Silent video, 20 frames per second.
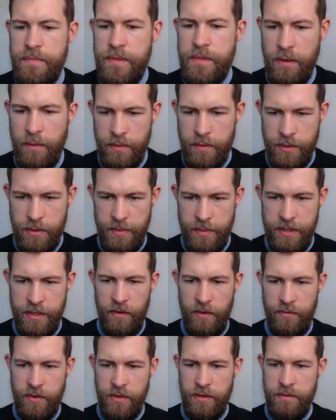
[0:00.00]
come up with something
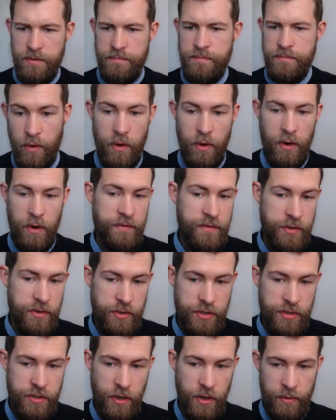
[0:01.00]
novel, or if you
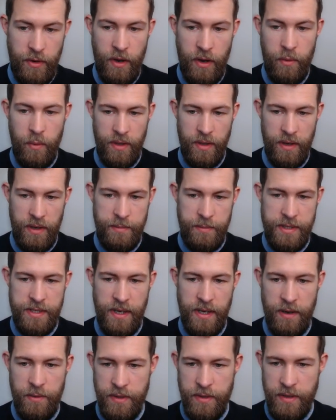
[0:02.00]
just don't know what the limits
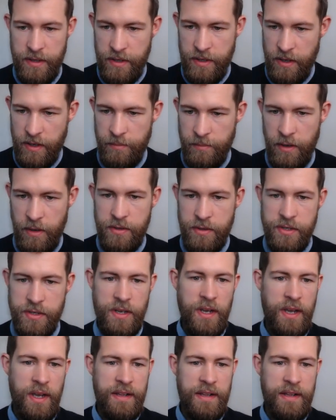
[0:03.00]
are within your components,